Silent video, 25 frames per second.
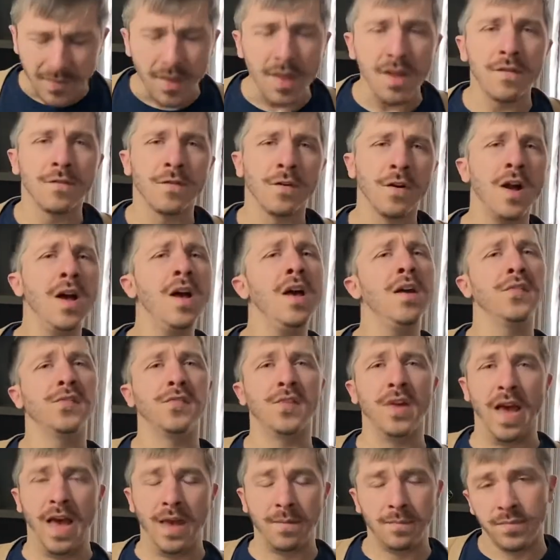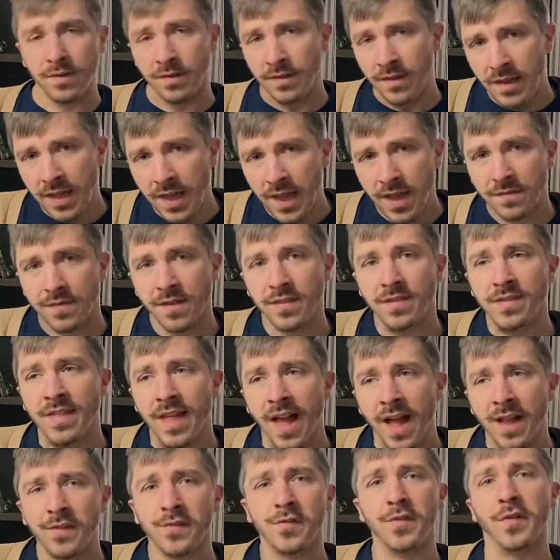for us, I believe that
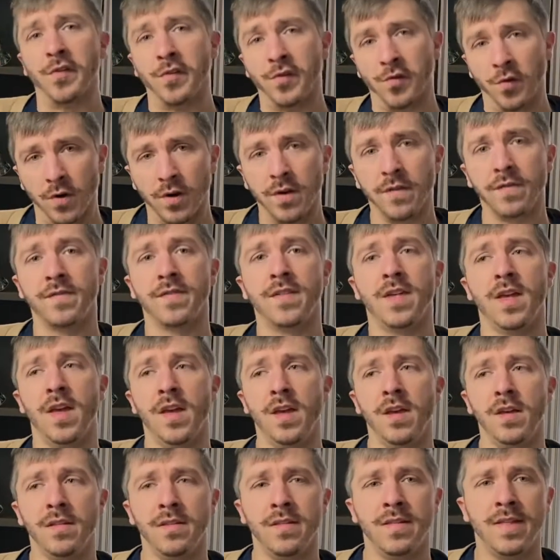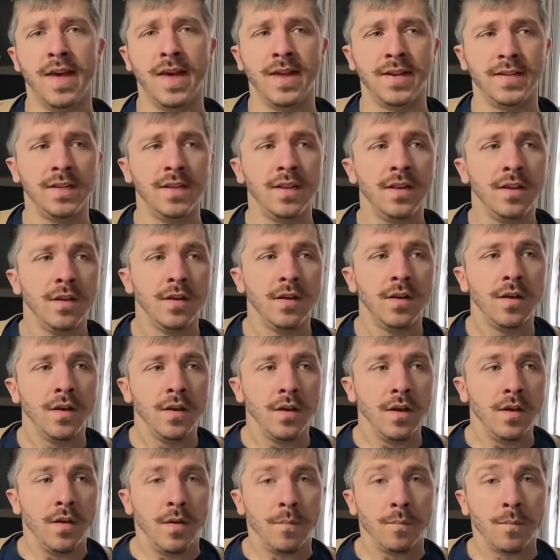that's the sort of thing that
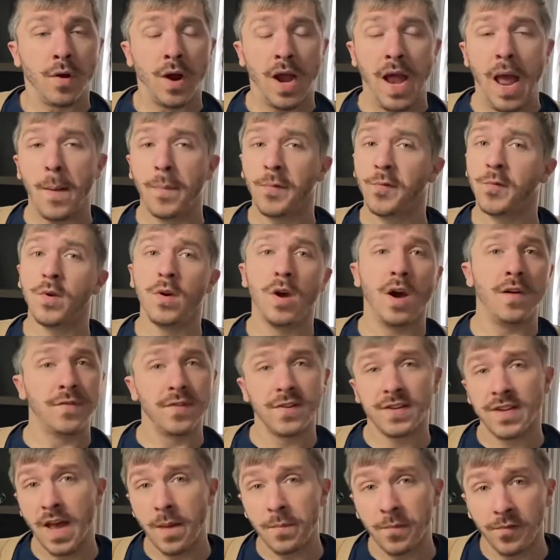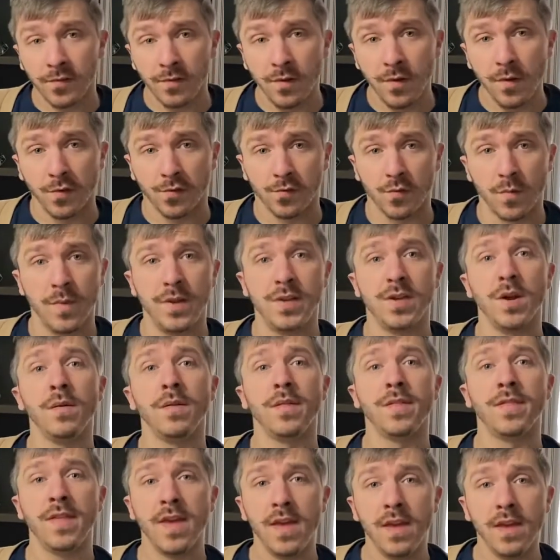perhaps we oftentimes lose when we don't
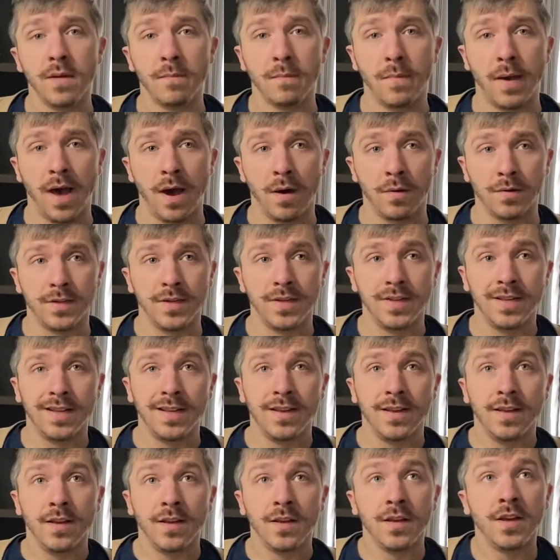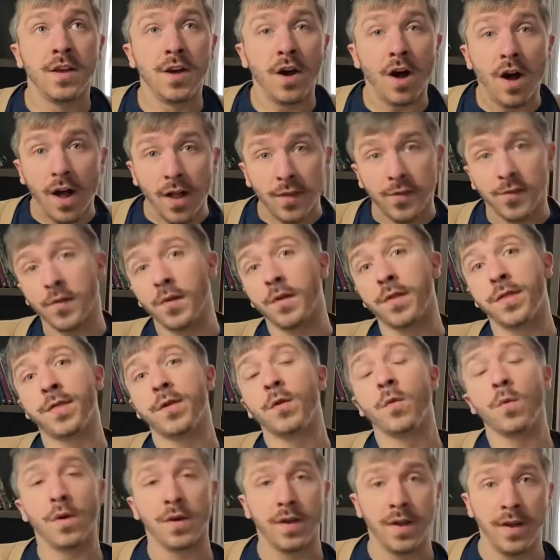think about God's
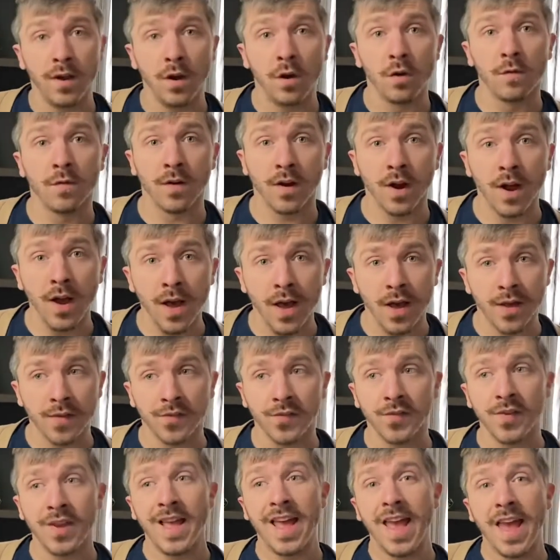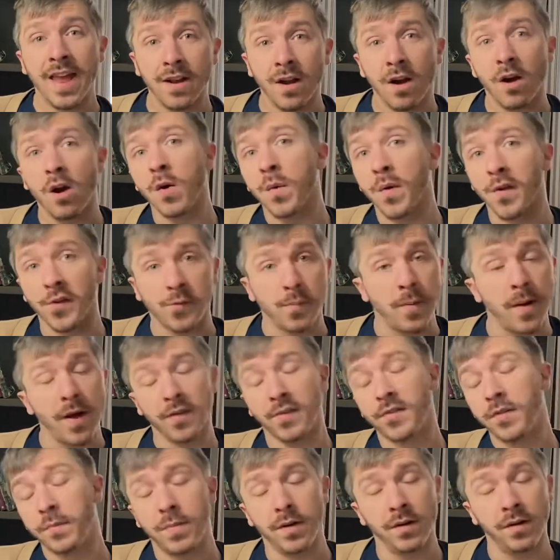authority over us and our
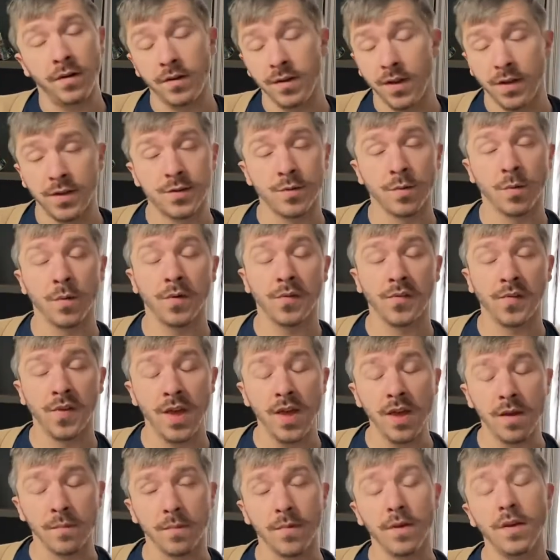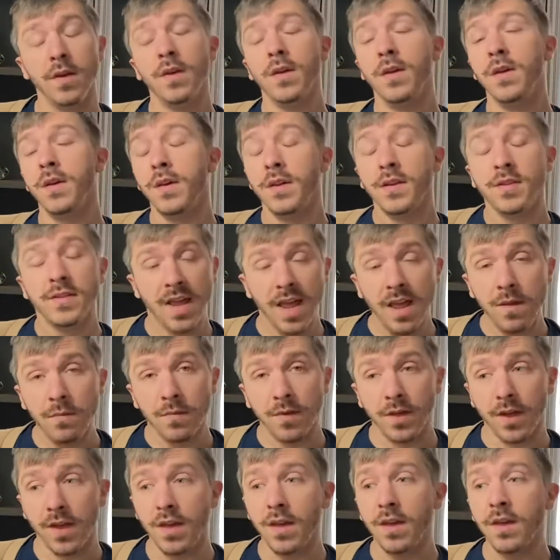responsibility towards him.
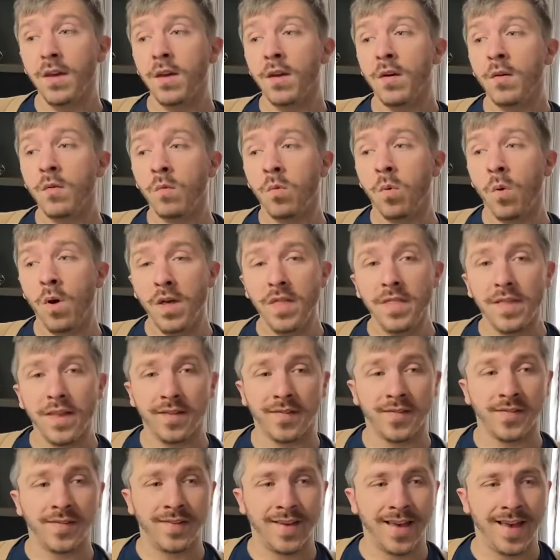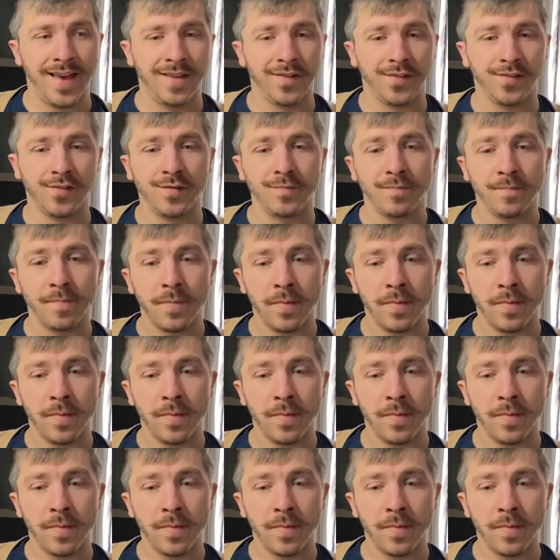Namely, one that says